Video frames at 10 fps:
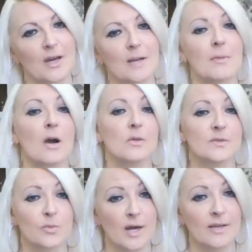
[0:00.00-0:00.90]
And I'm always
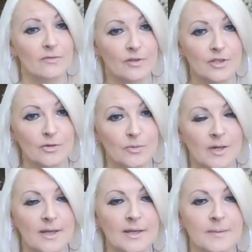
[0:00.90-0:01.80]
praying for you
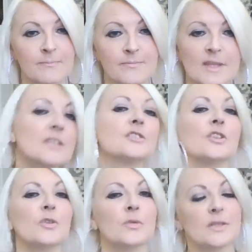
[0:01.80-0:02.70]

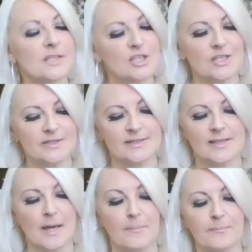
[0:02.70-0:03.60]
too in Jesus
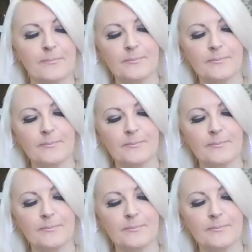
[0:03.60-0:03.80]
name.